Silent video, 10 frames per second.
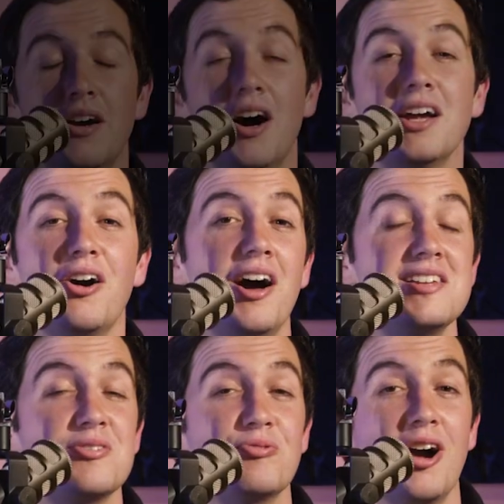Hi
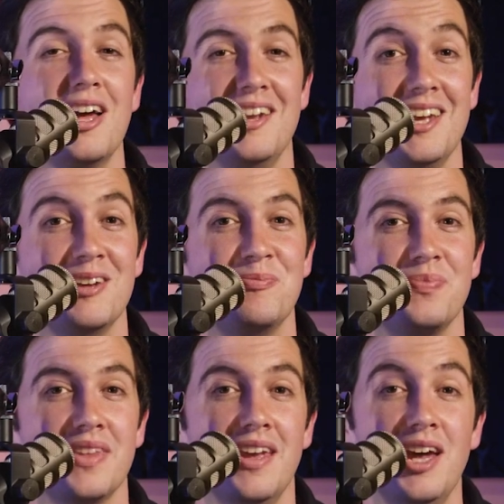guys, Ryan here.
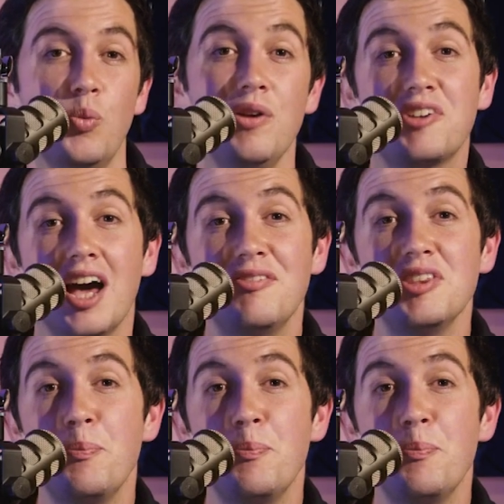We've covered